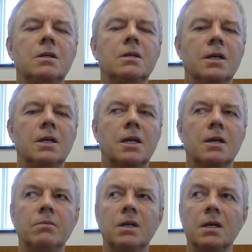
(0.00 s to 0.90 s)
can
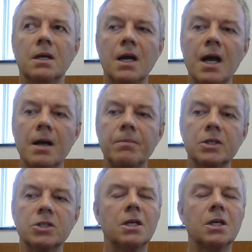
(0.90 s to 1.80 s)
be accomplished
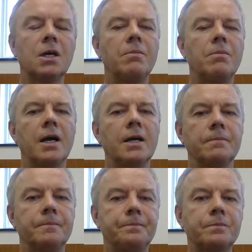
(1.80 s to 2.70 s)
by
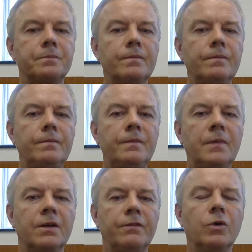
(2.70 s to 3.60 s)

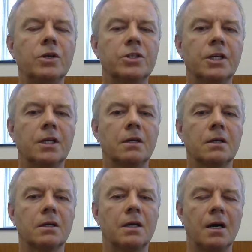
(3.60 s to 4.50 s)
focusing
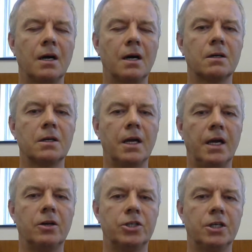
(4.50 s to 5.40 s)
our
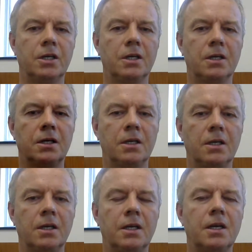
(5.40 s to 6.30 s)
energy.
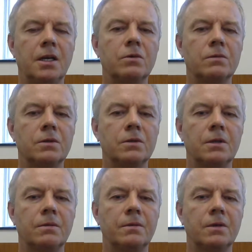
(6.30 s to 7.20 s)
Now,
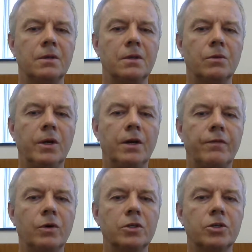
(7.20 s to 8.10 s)
the way to focus
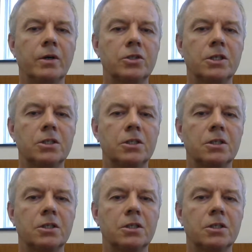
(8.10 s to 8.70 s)
your energy is to